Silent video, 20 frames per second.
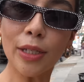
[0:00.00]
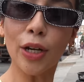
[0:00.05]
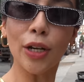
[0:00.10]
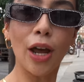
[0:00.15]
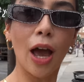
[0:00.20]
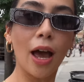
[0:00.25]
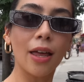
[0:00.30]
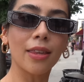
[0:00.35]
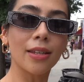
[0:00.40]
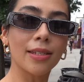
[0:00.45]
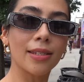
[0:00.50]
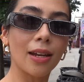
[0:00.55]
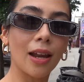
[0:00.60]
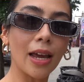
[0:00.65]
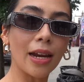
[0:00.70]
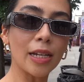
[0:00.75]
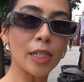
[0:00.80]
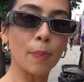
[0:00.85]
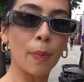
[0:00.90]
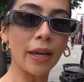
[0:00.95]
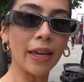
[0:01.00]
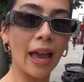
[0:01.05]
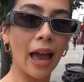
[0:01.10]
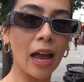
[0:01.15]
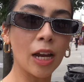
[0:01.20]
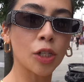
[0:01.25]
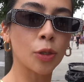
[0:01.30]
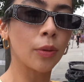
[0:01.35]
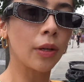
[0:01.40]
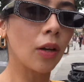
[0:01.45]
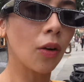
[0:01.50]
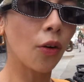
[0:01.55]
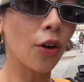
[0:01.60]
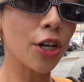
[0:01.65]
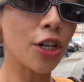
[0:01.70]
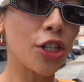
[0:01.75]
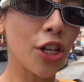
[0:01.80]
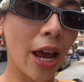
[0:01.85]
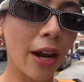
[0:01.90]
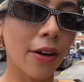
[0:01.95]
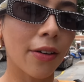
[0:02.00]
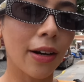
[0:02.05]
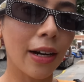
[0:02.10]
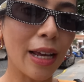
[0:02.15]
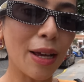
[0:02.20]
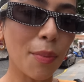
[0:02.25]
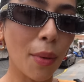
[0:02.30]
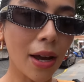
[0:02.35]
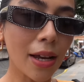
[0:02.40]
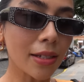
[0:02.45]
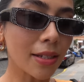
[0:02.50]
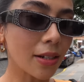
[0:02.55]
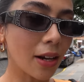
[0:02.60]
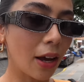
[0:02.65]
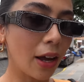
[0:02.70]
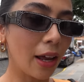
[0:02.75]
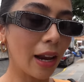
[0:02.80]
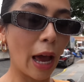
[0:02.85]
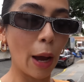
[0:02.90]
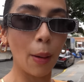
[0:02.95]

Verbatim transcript: They're not in the slightest bit casual or generally my style,